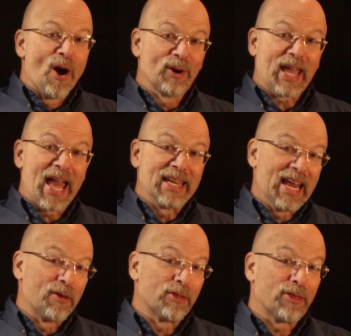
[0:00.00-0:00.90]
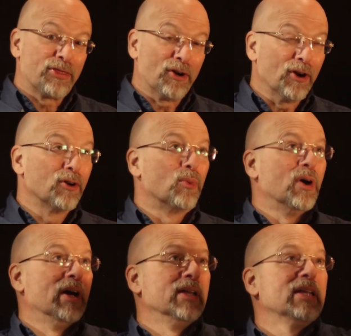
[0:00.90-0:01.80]
Okay, now the third
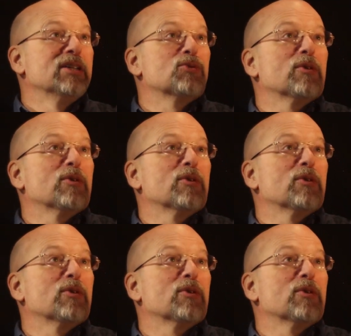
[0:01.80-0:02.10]
one is